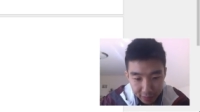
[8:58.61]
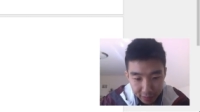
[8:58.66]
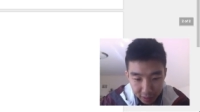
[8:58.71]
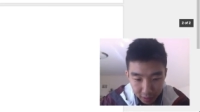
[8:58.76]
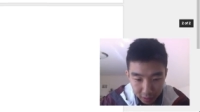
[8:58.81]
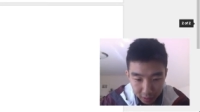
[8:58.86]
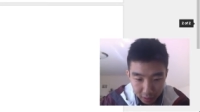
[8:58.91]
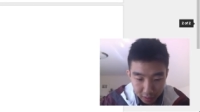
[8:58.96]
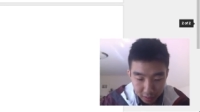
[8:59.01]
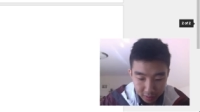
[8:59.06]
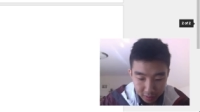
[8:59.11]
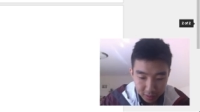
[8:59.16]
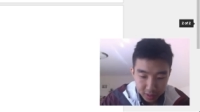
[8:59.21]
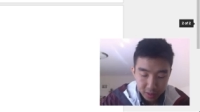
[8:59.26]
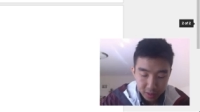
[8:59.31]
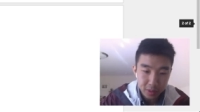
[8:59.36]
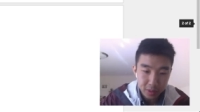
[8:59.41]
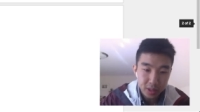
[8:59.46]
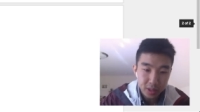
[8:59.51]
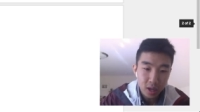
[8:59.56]
to learn
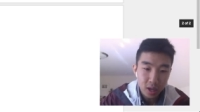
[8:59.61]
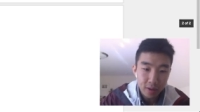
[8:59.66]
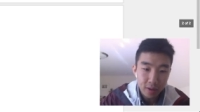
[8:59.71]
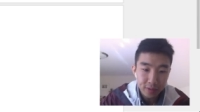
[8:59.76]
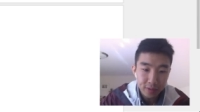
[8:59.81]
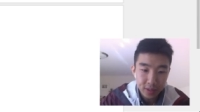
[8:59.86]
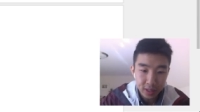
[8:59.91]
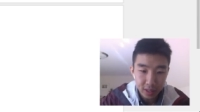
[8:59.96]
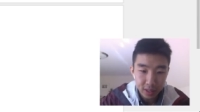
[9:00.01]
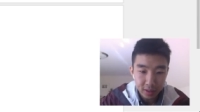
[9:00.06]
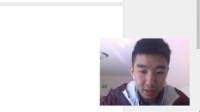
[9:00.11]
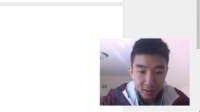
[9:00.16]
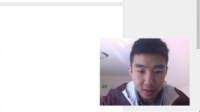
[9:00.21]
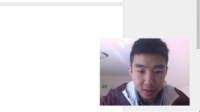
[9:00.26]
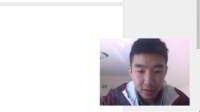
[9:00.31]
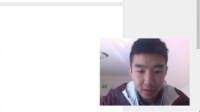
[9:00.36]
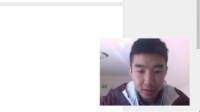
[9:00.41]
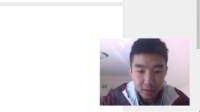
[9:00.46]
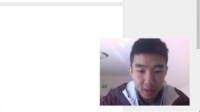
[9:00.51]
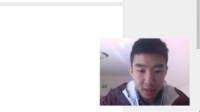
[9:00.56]
some soft
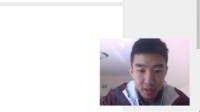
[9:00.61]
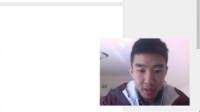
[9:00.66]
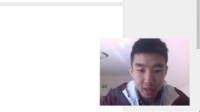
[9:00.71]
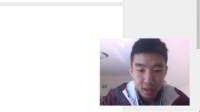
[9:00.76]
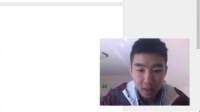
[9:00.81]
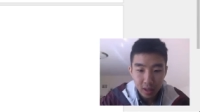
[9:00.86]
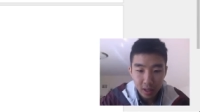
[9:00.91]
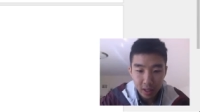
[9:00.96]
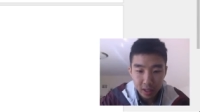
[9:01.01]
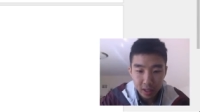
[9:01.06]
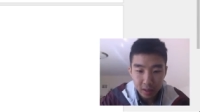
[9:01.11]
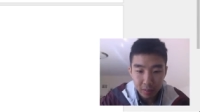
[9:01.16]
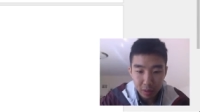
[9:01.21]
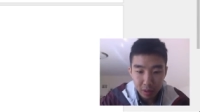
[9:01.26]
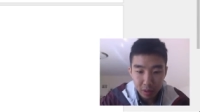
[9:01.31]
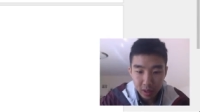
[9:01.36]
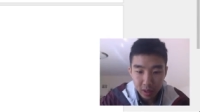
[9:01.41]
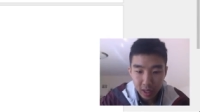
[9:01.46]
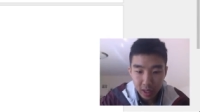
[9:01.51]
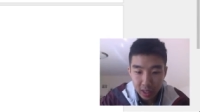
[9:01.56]
skills like
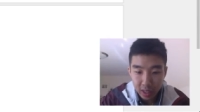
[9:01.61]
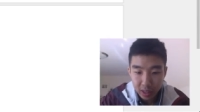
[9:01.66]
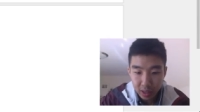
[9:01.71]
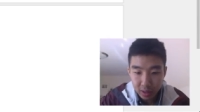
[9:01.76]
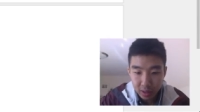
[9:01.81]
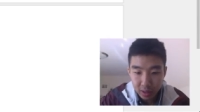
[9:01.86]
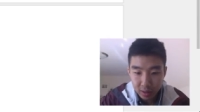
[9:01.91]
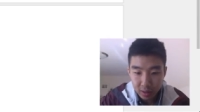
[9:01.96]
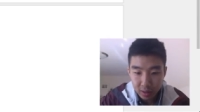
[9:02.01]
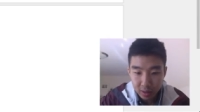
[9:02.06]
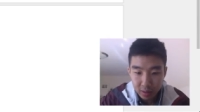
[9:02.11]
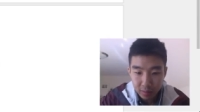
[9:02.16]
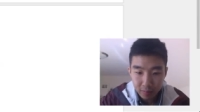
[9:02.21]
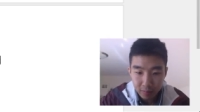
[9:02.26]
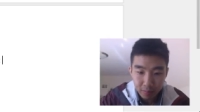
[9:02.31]
communications,